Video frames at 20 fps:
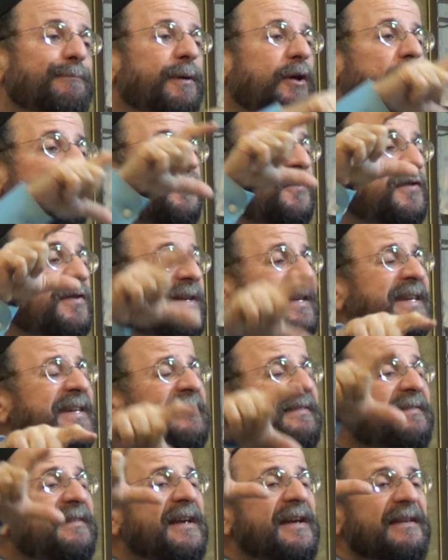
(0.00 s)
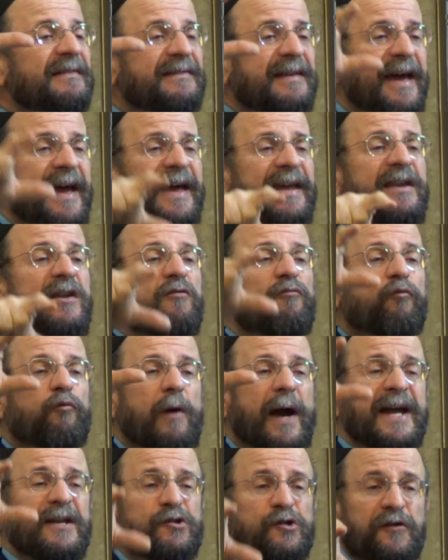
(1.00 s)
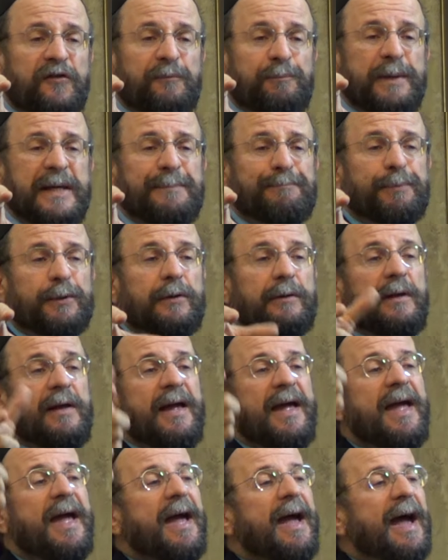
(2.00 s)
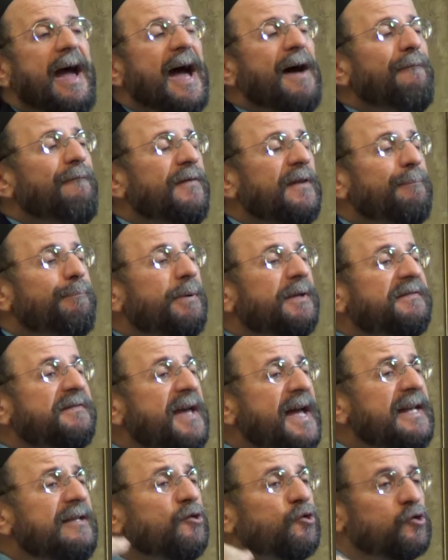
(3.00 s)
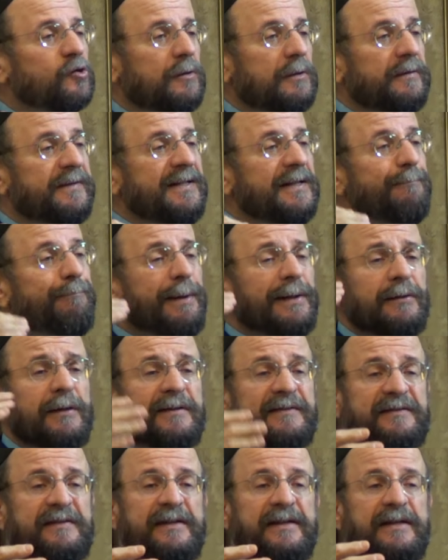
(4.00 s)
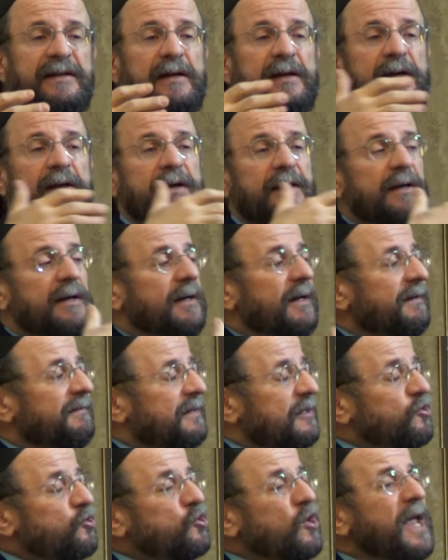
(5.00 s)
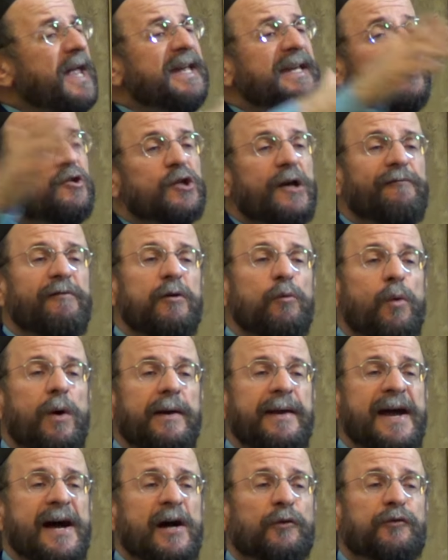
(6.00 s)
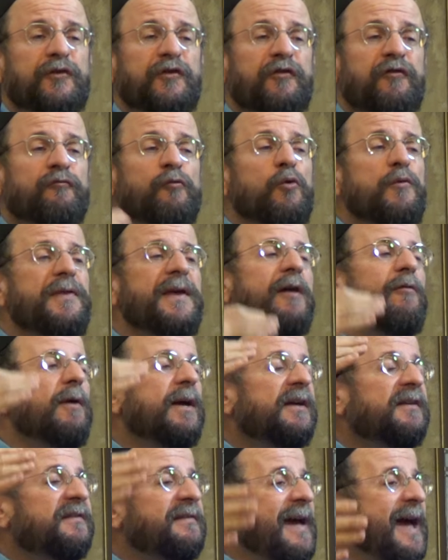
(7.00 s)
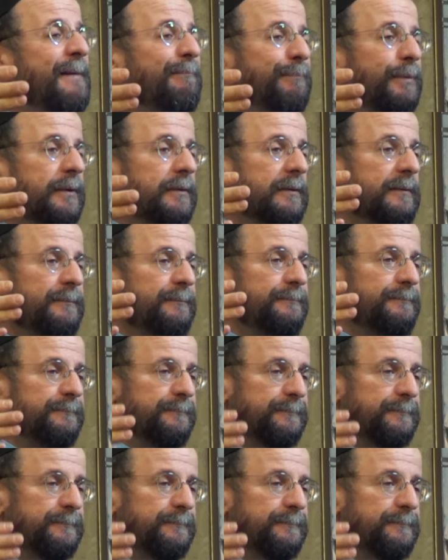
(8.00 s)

because these 10 righteous people have the potential, the ability to change everyone else through their example.